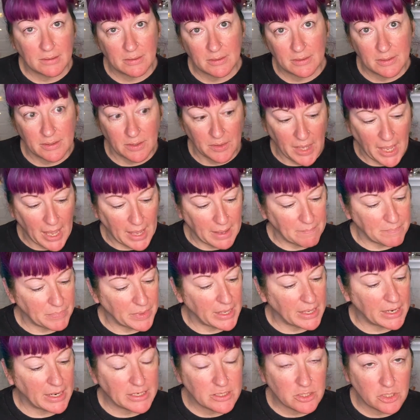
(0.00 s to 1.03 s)
So yeah,
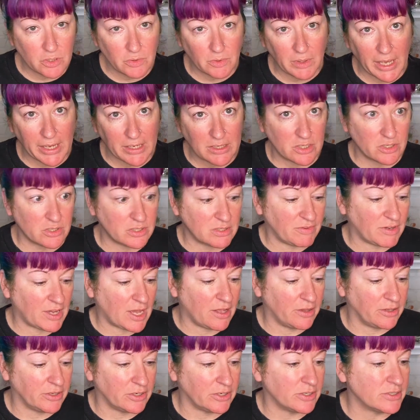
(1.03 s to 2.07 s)
and I do like Dose of
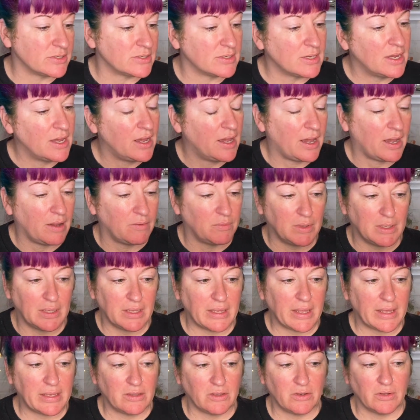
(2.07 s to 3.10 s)
Colors. I really
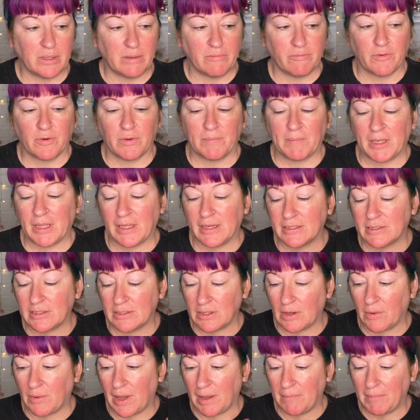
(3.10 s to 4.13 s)
like their lip formula,
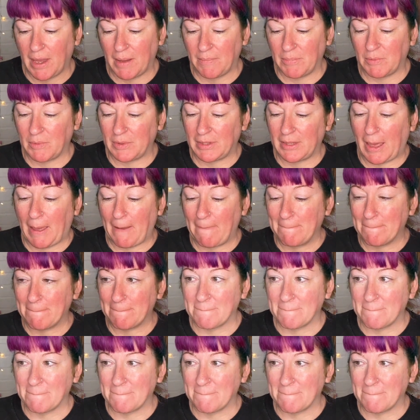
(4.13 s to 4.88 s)
so I'm happy with that.